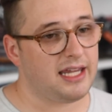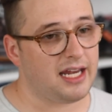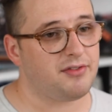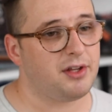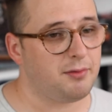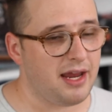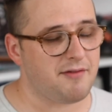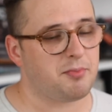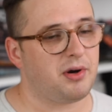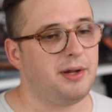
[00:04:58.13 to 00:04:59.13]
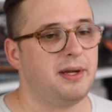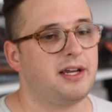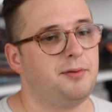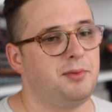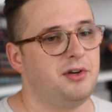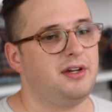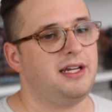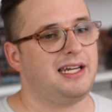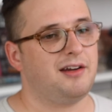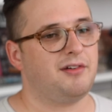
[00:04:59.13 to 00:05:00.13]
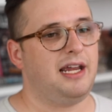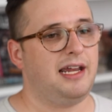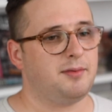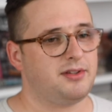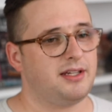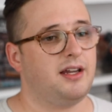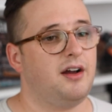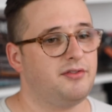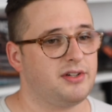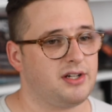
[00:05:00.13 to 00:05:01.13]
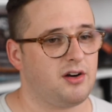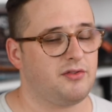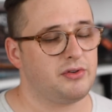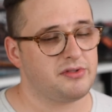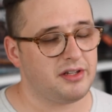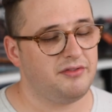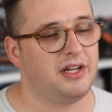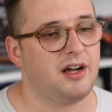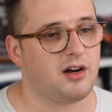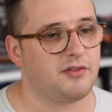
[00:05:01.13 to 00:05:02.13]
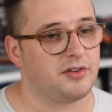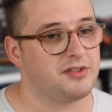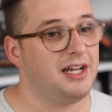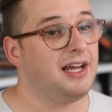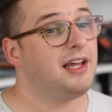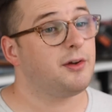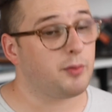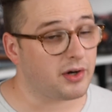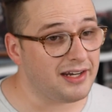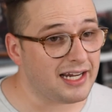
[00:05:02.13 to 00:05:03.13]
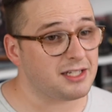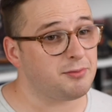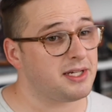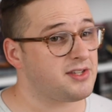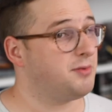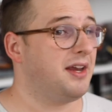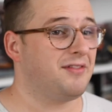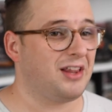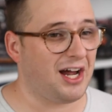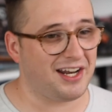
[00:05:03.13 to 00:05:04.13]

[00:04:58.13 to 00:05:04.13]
Thankfully, we have a pretty big community here in Hamilton of photographers and videographers that we're connected with, so we have a